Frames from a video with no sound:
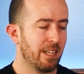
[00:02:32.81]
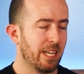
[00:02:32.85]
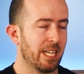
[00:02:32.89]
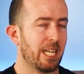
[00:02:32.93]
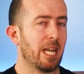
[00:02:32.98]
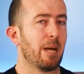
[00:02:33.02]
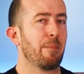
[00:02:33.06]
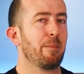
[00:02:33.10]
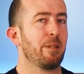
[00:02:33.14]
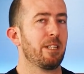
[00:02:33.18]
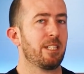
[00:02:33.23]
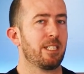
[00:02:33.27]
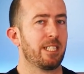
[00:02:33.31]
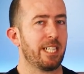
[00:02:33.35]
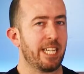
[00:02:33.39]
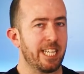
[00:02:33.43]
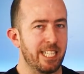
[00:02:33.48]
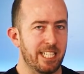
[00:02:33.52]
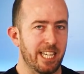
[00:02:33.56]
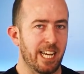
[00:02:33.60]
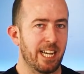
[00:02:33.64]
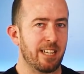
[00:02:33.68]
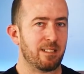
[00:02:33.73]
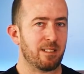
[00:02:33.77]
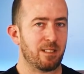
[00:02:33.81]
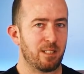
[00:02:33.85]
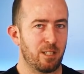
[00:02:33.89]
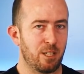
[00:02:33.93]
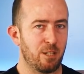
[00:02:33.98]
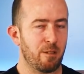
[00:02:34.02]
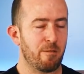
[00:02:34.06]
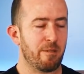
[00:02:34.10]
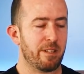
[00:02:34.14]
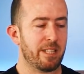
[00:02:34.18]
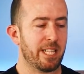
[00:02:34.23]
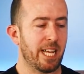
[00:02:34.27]
a couple of details
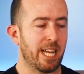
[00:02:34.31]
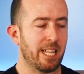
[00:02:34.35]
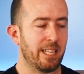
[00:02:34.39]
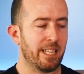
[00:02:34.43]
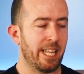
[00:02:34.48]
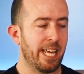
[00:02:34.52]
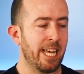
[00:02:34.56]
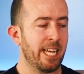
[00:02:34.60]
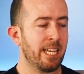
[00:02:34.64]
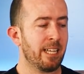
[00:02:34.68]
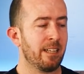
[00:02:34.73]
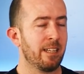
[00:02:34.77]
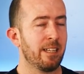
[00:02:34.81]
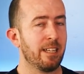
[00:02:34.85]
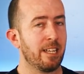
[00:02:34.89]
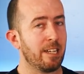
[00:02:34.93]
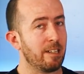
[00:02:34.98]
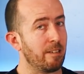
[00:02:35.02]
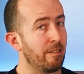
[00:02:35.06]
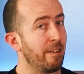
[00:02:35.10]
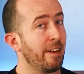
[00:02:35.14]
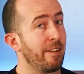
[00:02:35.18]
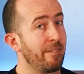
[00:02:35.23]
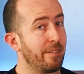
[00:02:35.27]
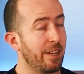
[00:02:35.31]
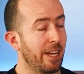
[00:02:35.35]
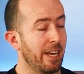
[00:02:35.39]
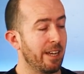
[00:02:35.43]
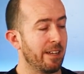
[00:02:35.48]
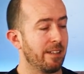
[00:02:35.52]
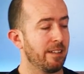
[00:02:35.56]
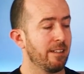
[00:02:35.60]
to do with that leg. However,